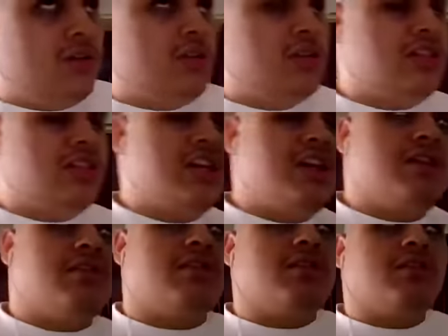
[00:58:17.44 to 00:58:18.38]
The
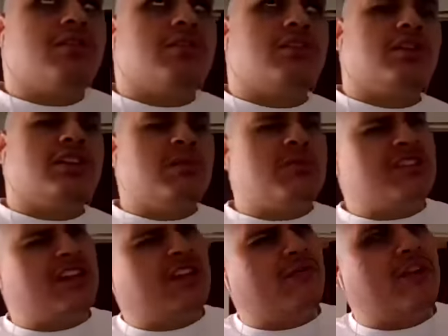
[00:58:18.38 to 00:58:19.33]
team, the team
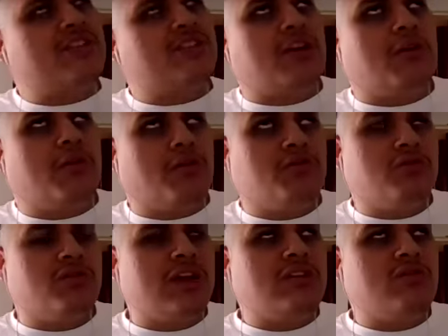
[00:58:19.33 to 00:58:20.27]
doesn't investigate, or
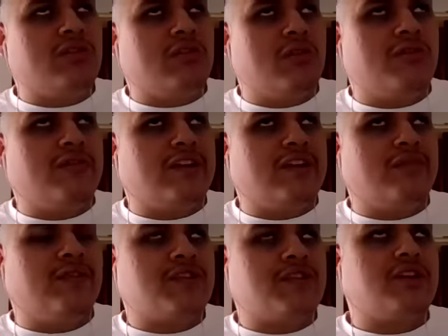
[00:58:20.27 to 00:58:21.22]
do they do their own
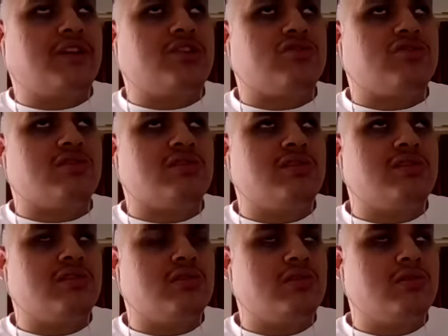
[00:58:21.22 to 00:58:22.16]
investigations,
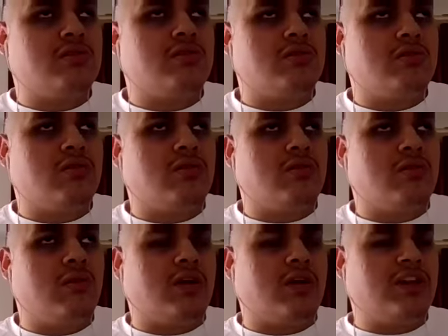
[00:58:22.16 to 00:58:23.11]

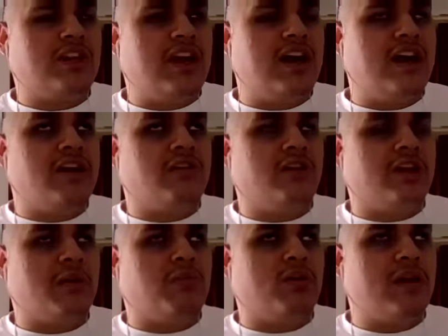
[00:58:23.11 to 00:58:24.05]
or can they hire like
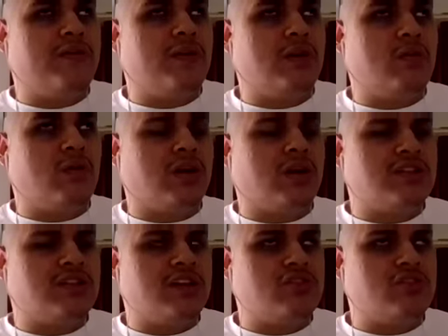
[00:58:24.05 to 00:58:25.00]
a private
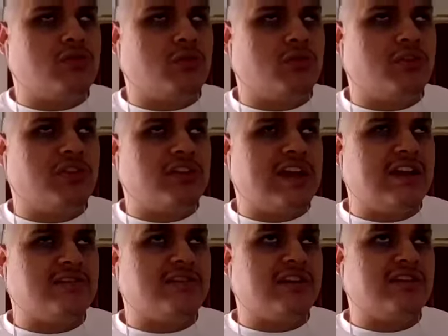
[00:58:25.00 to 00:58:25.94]
organization, or does it
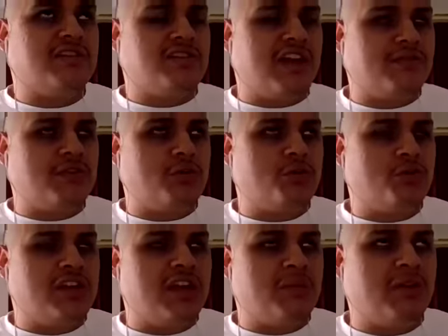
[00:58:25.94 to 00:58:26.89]
has does it have to go
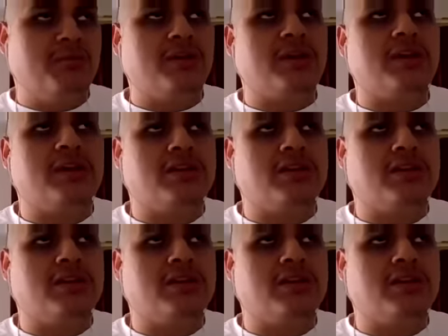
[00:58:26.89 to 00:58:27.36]
through the M L B?